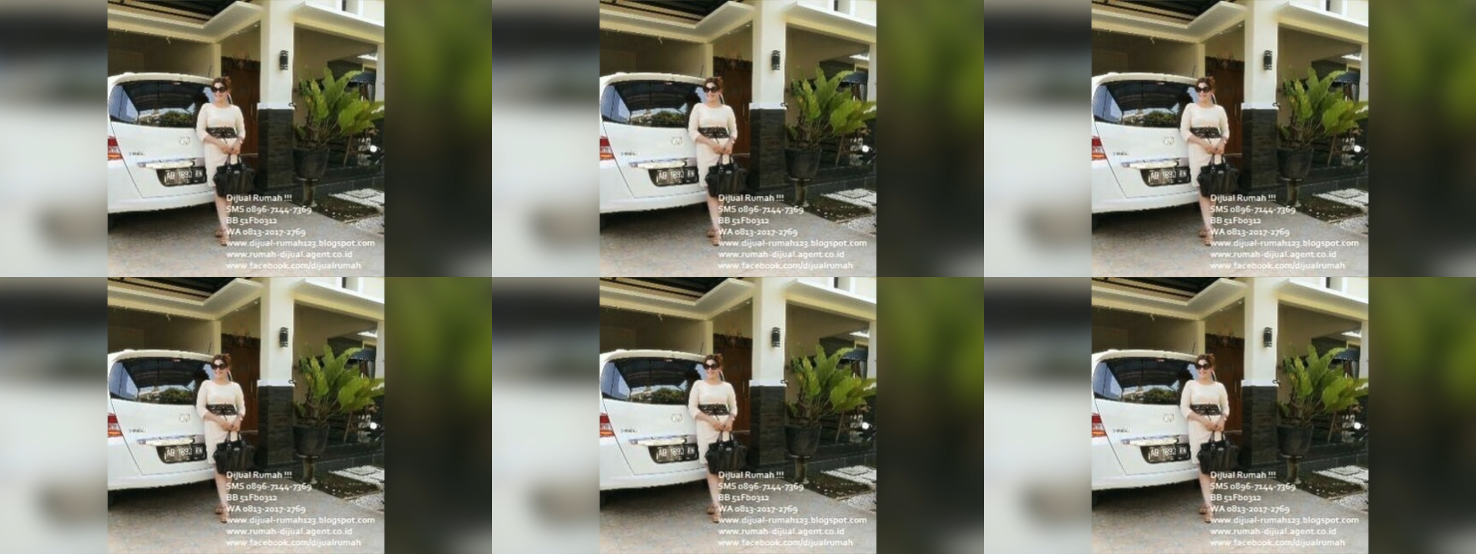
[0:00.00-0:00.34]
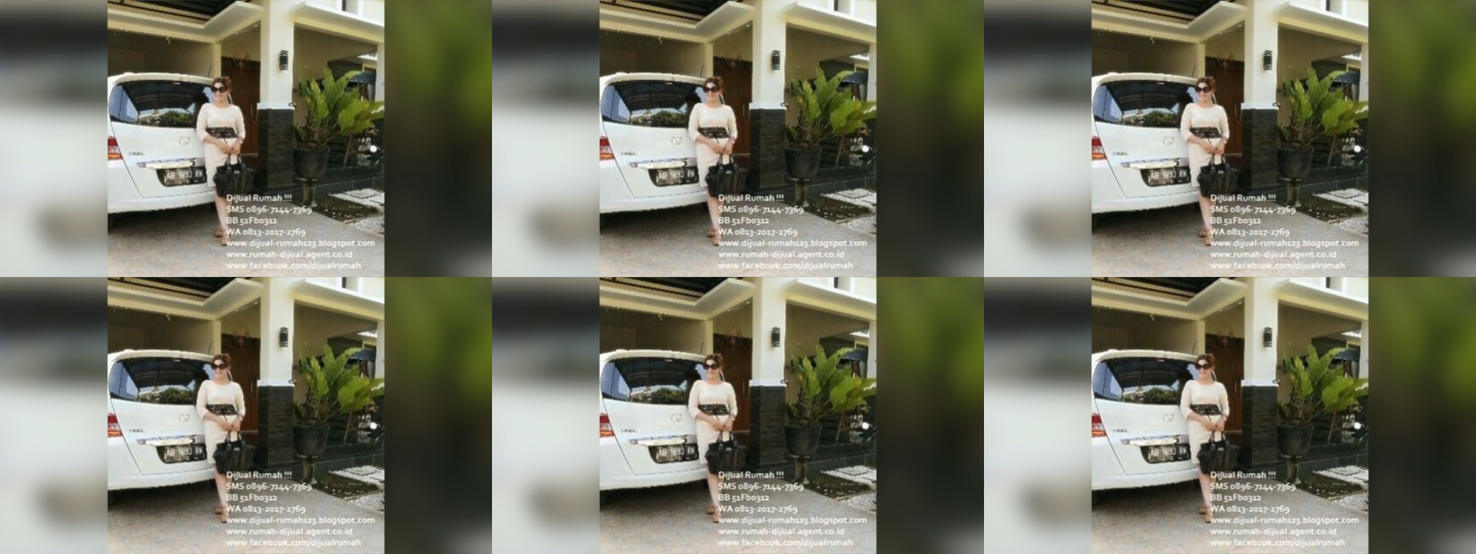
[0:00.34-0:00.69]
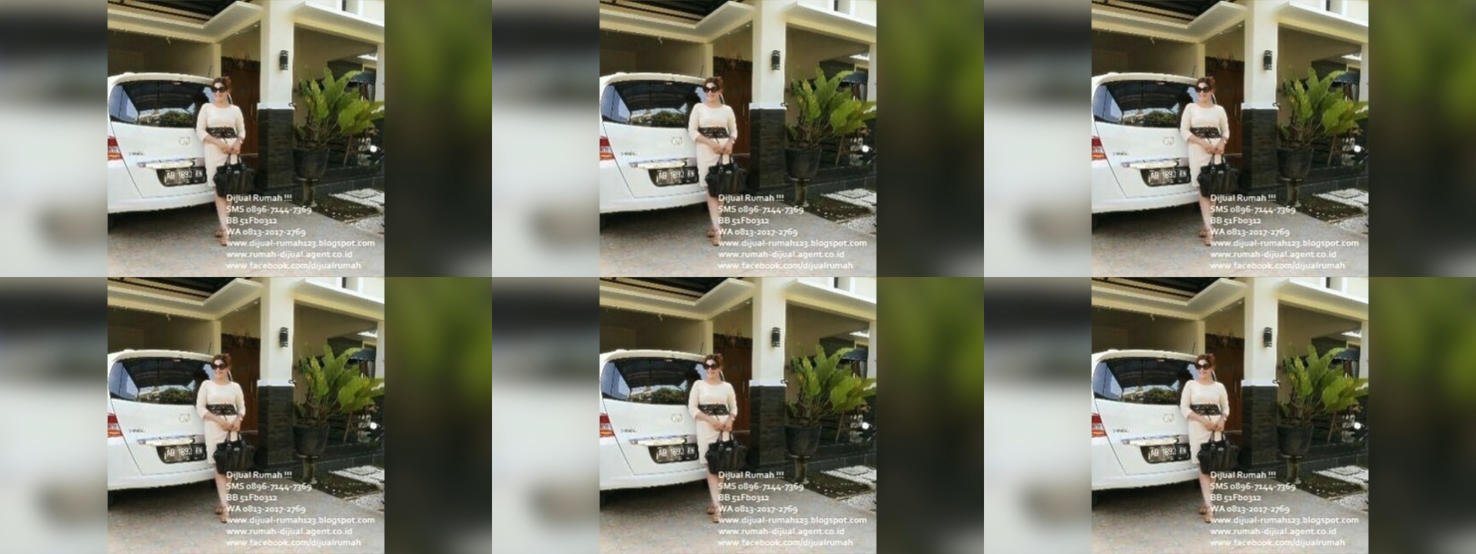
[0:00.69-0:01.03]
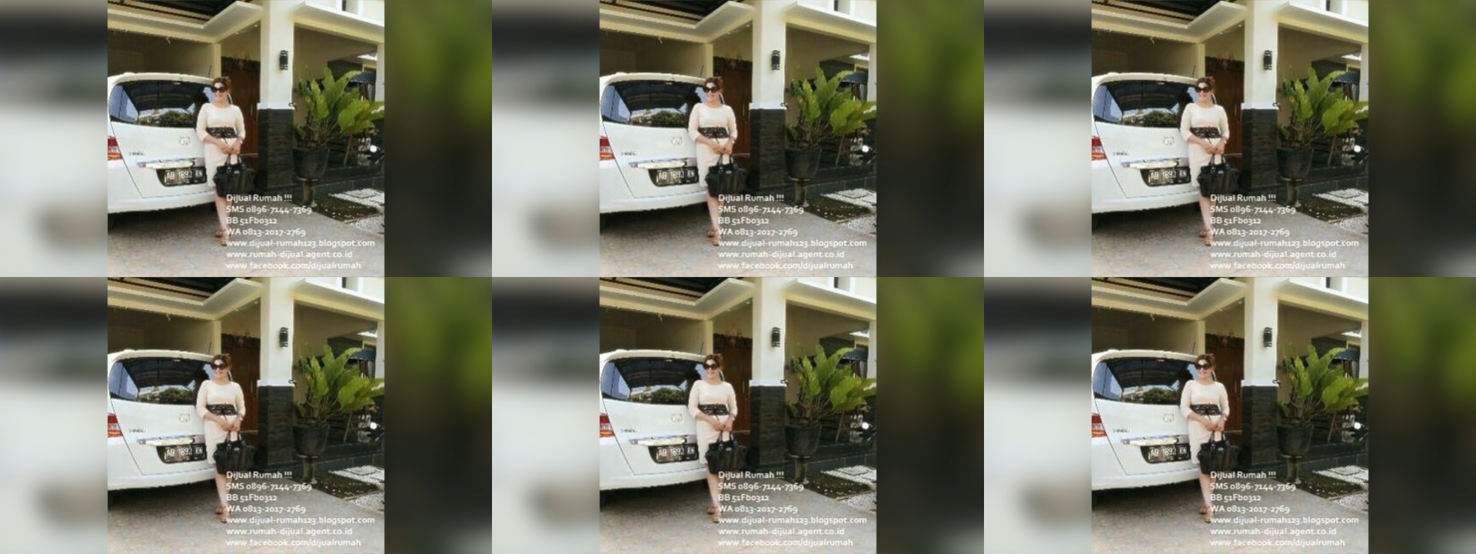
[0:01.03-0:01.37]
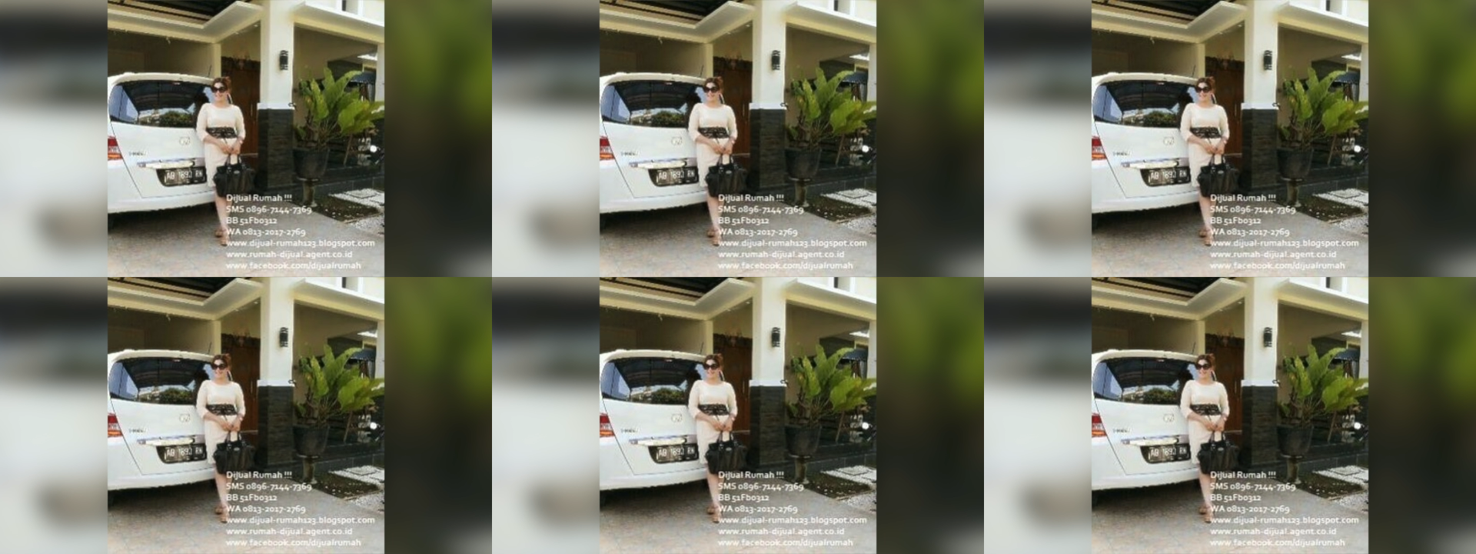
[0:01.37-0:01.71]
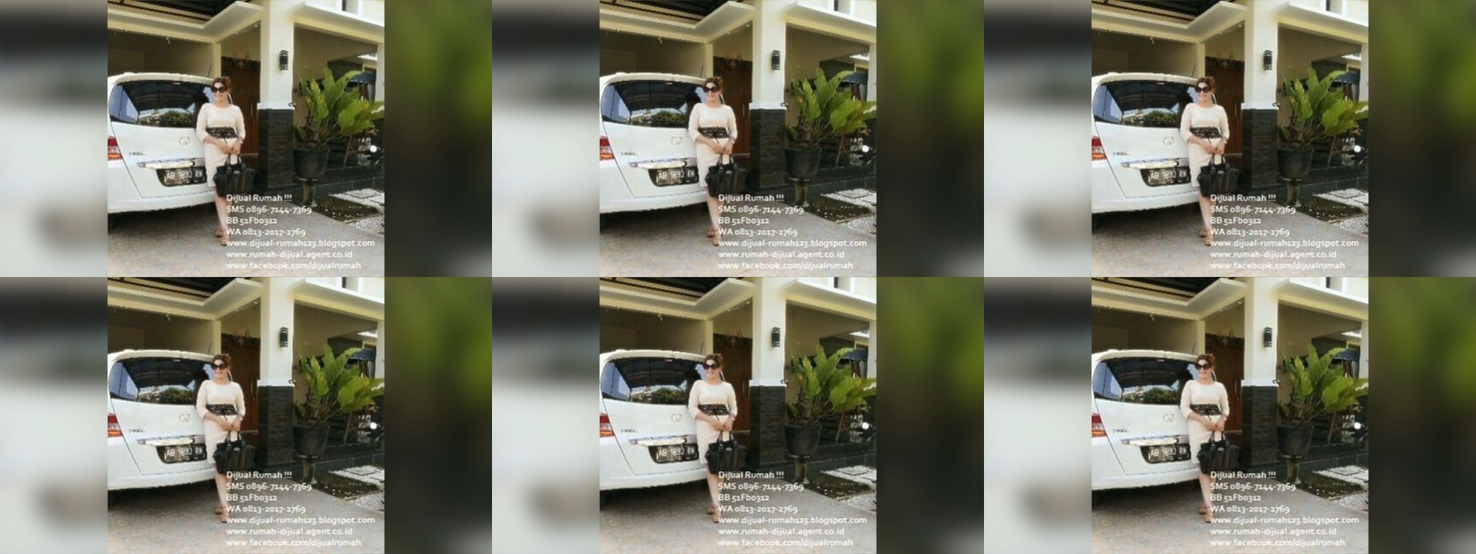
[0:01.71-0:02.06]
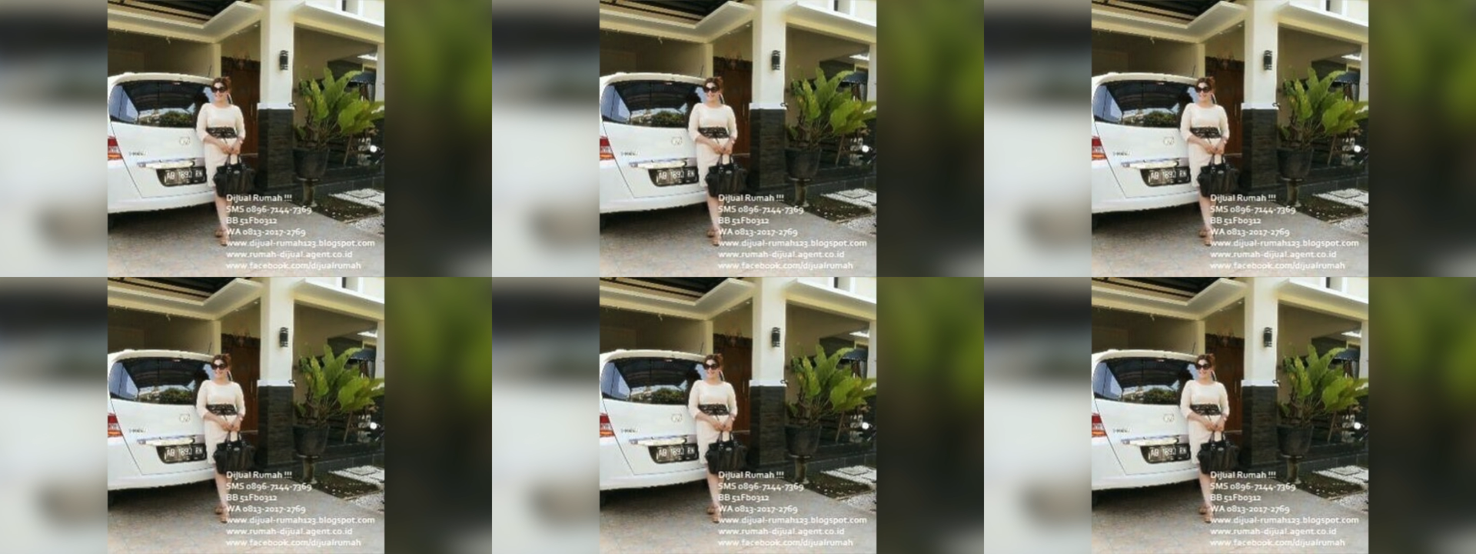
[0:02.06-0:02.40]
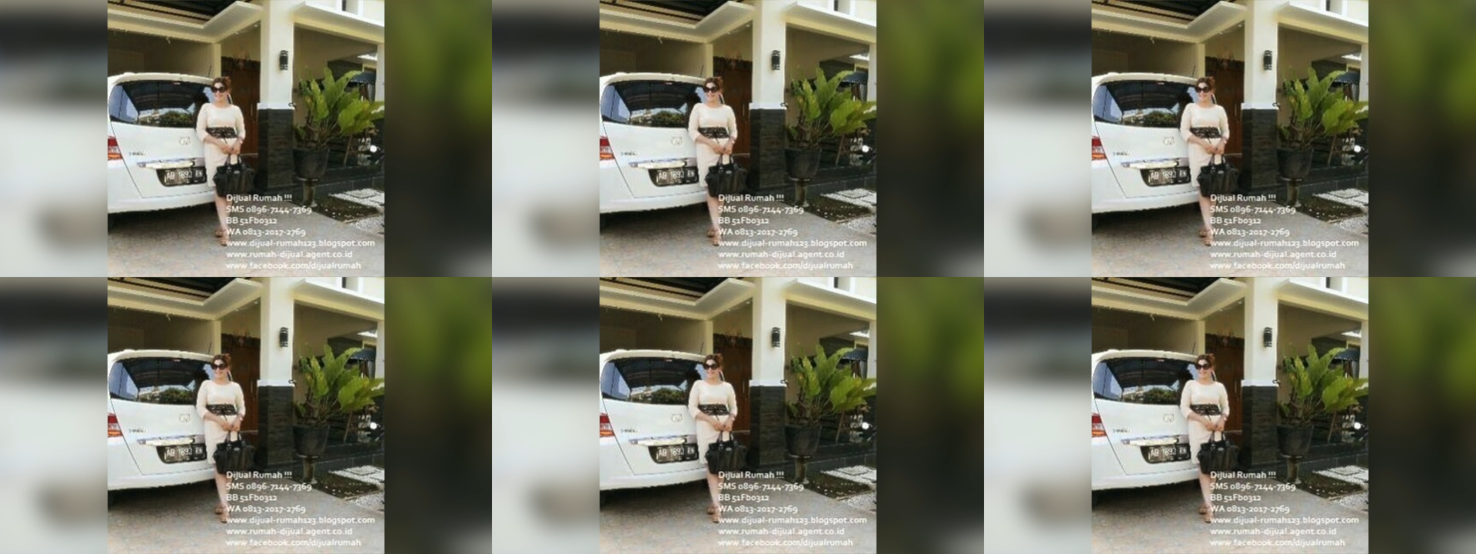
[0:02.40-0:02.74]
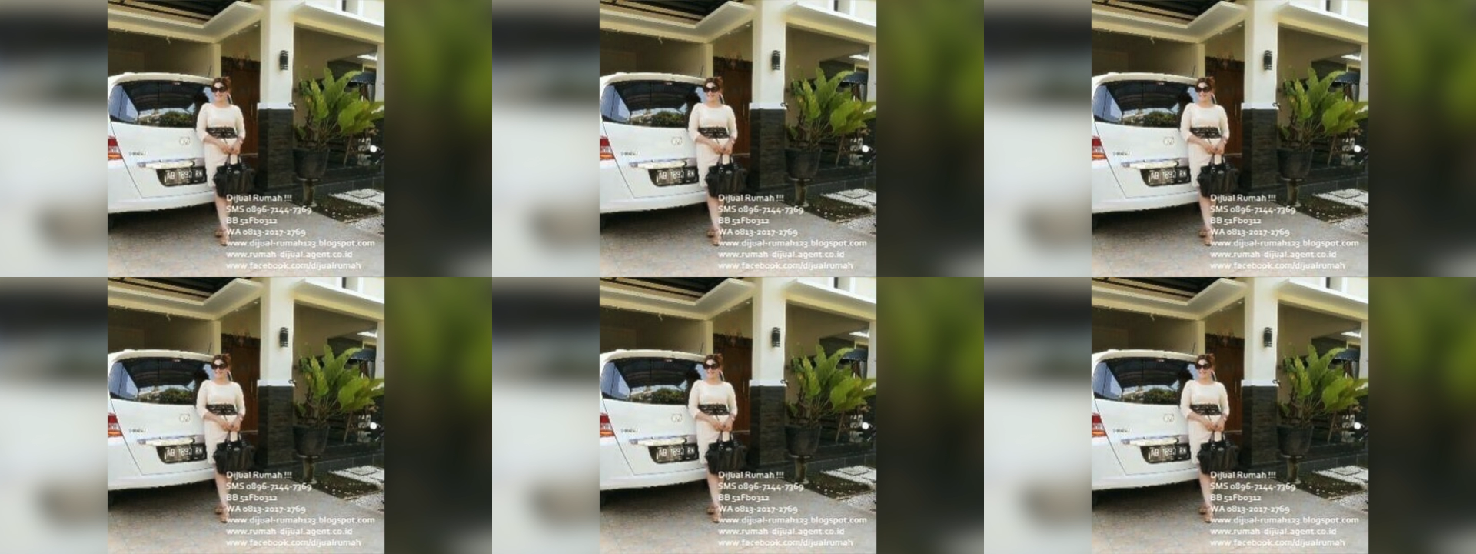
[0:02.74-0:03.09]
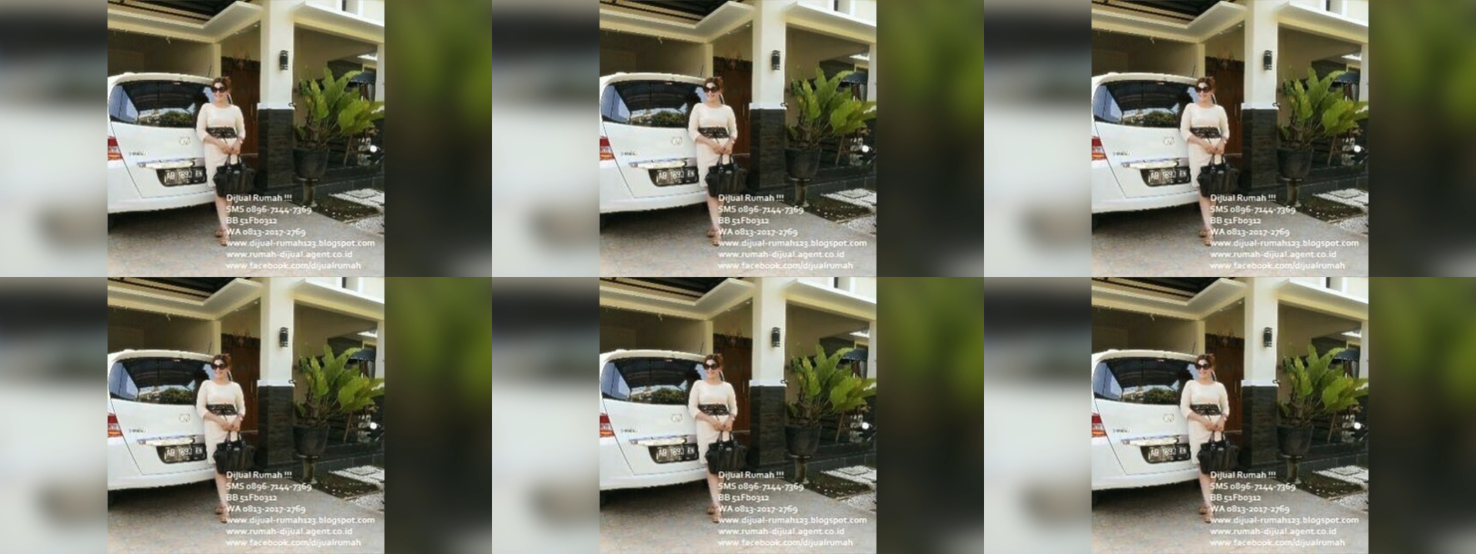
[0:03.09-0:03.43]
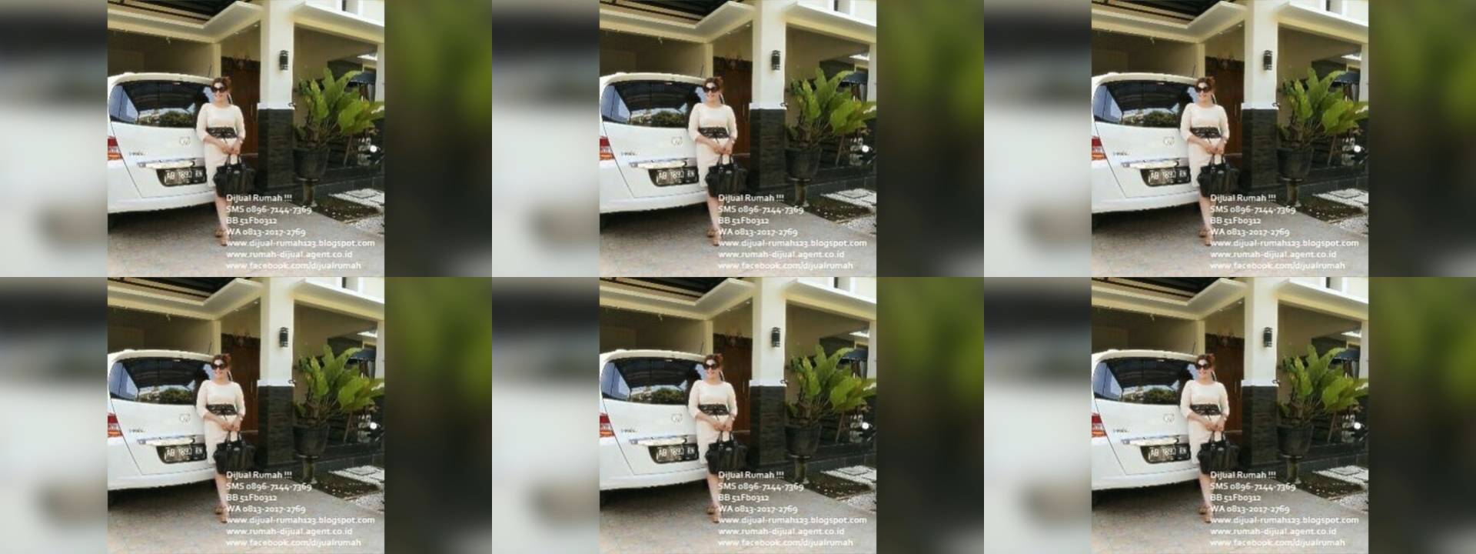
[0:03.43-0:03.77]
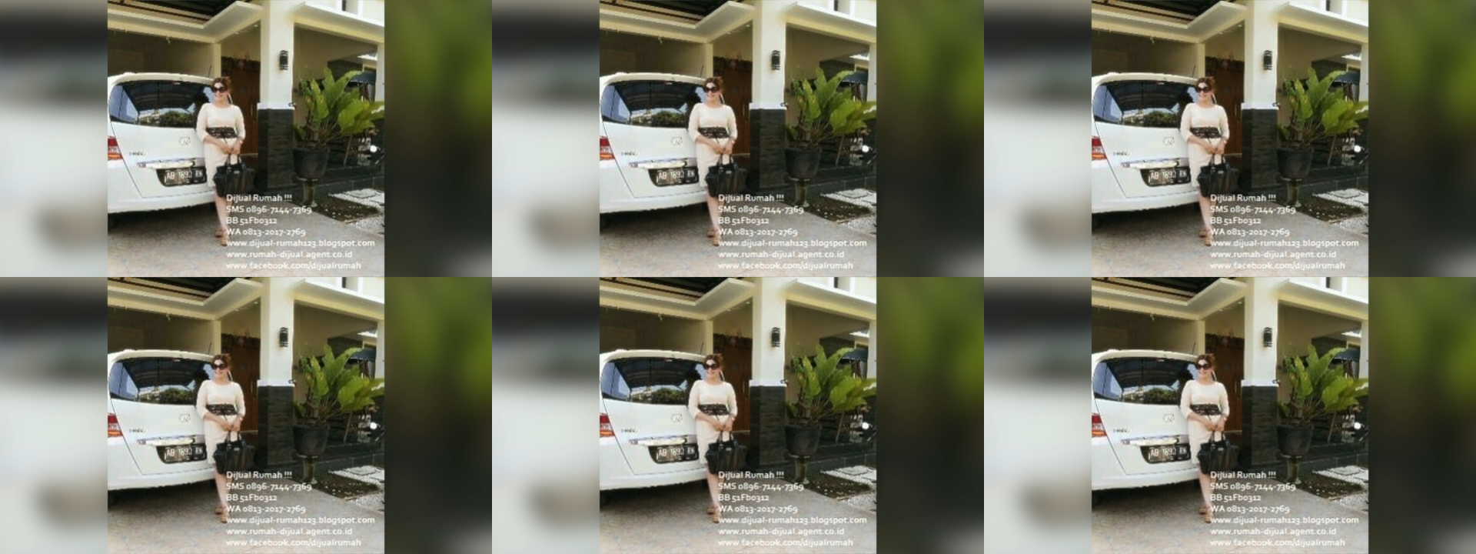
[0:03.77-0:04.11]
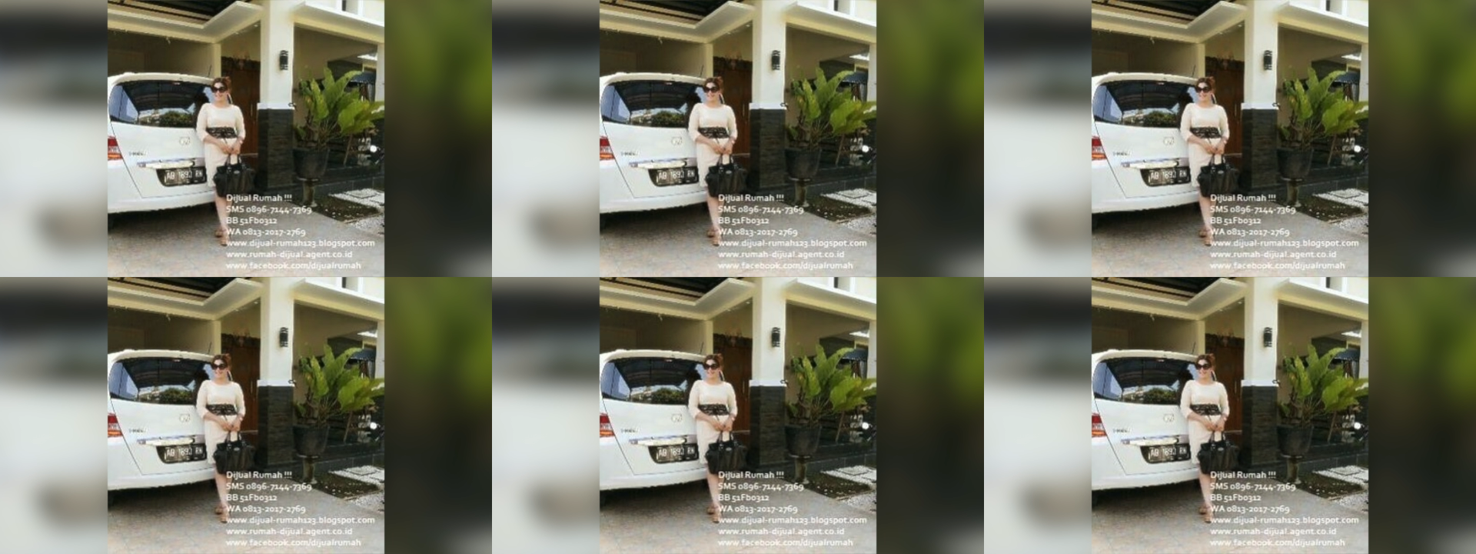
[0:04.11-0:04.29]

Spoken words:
Nobody's mouth can be seen.